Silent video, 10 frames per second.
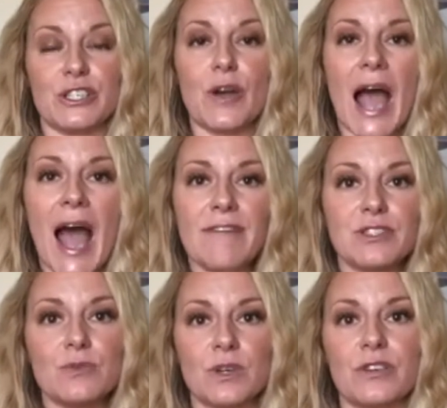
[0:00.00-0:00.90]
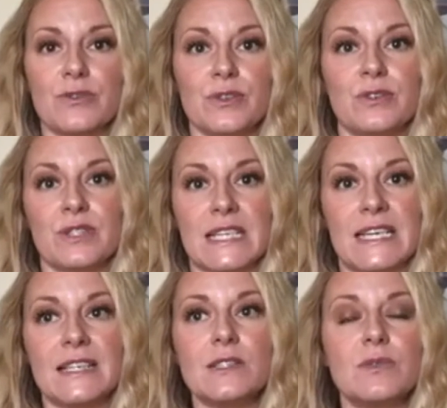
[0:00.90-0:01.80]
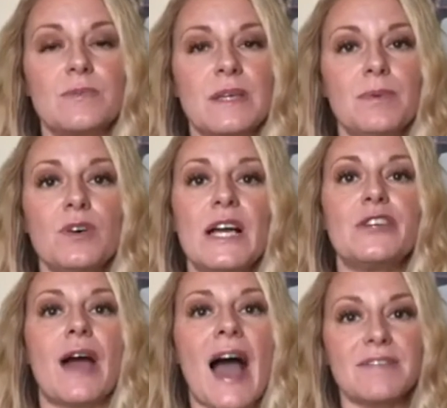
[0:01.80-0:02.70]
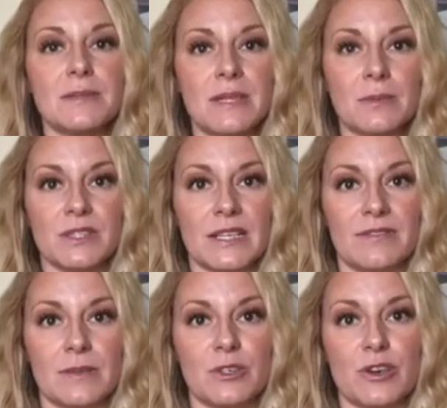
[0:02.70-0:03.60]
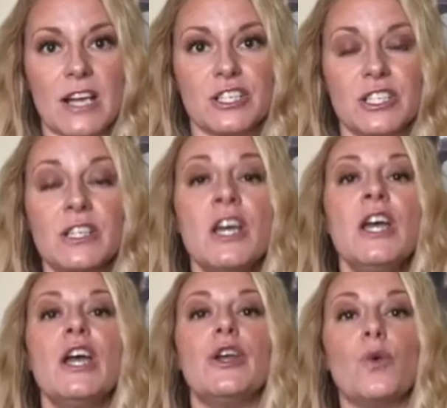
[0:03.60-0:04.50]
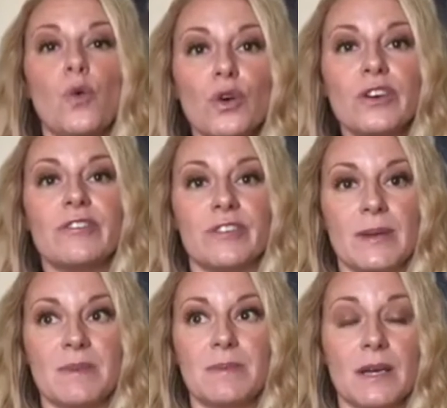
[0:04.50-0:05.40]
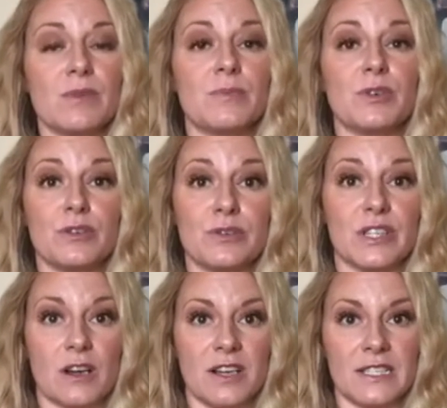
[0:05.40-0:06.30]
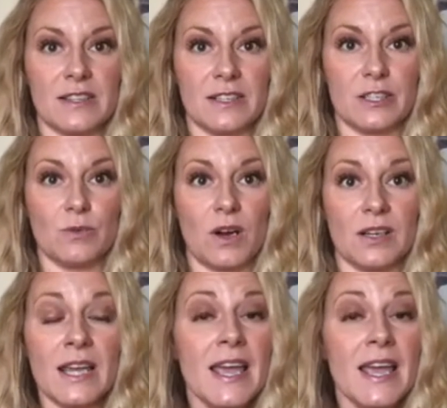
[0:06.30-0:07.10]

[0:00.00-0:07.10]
You have to work through those kinks with people, and you have to be able to give them direction in order for them to be able to produce the content that you want.